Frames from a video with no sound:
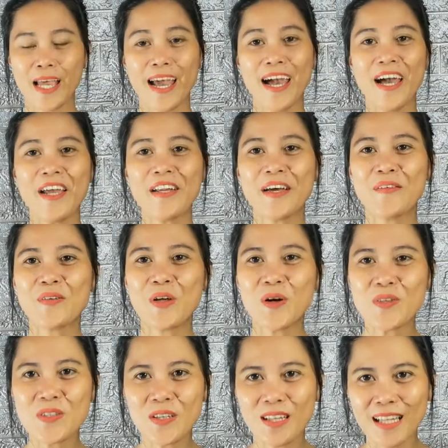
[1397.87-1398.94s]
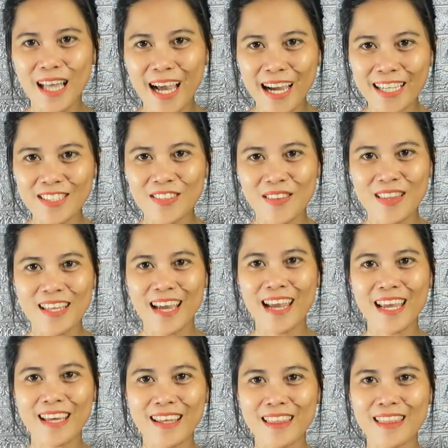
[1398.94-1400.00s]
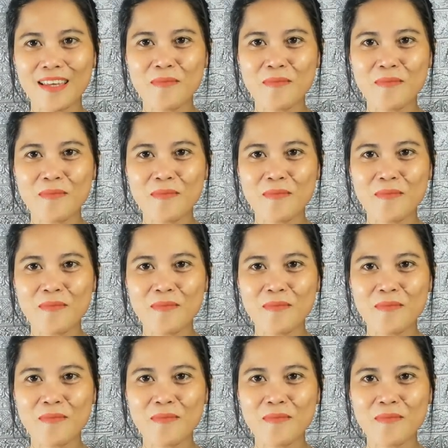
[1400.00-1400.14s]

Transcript: And I would also like to thank